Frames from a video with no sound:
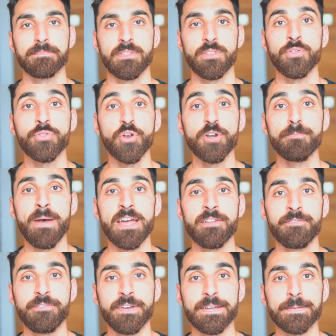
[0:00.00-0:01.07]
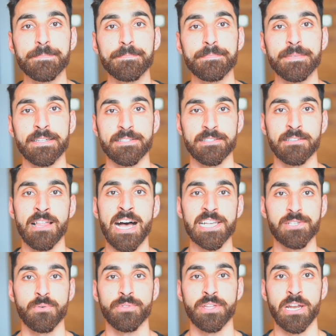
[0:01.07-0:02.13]
The third benefit, and it's the
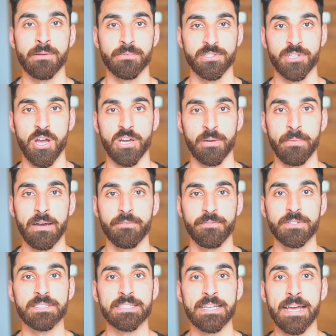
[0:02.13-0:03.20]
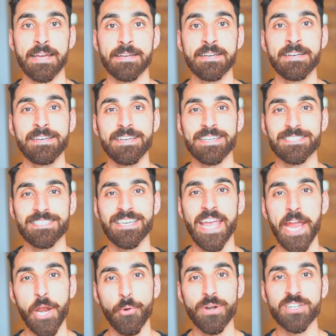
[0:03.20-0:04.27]
last one that I'm going to talk about for today, is
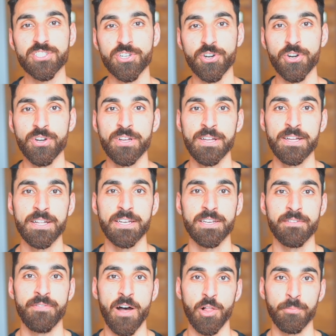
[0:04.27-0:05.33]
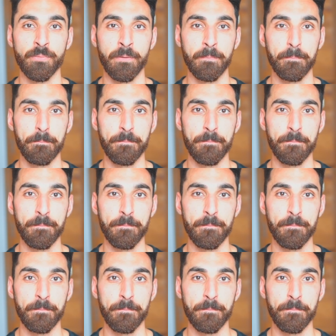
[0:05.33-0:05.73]
character development.